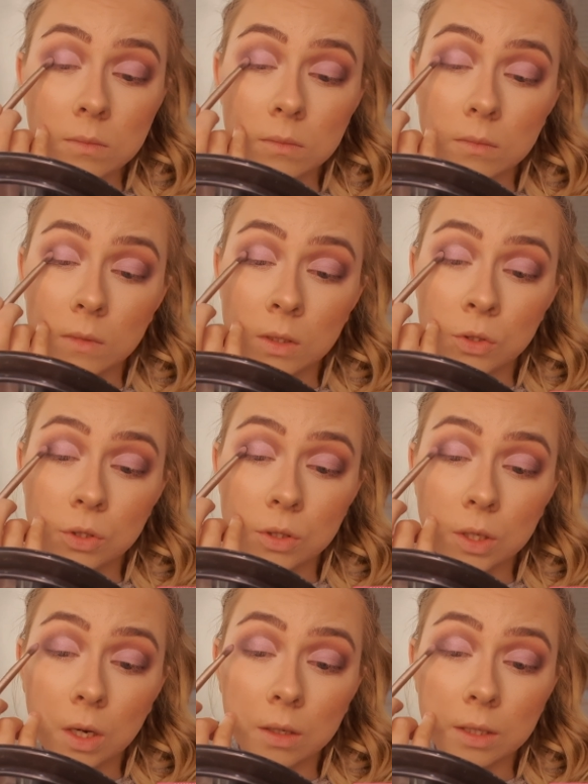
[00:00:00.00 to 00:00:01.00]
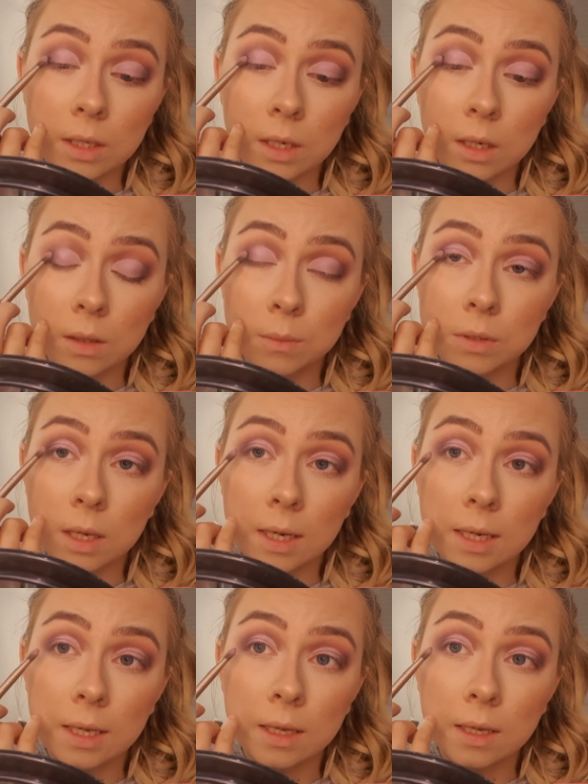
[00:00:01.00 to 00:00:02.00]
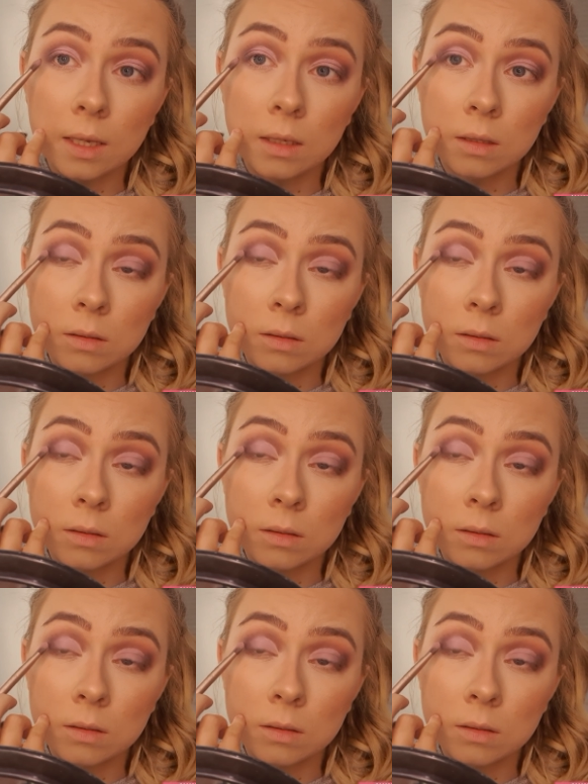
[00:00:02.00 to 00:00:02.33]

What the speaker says: And just darken it up slightly again.